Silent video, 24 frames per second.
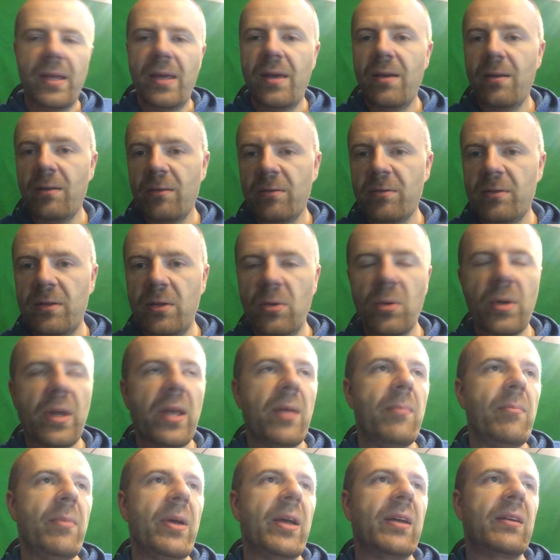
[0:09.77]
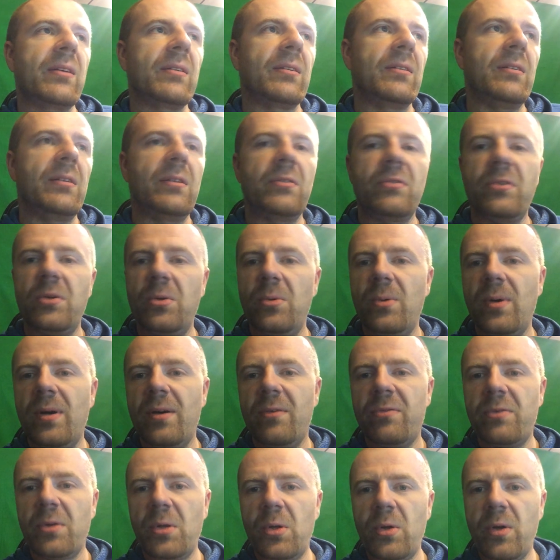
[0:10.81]
Yeah, snow came back. Uh, if you
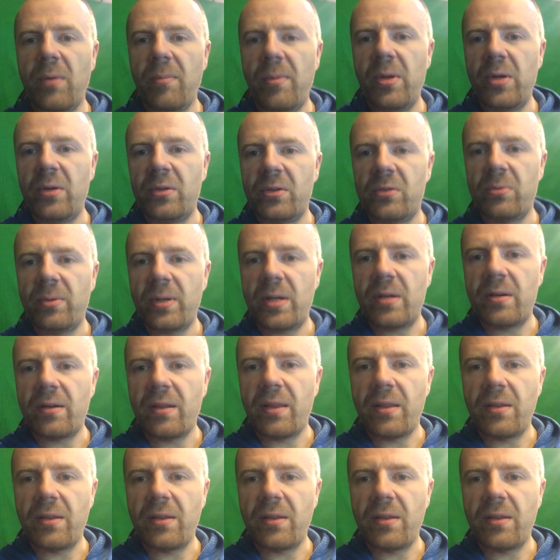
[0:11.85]
are following me on Twitter,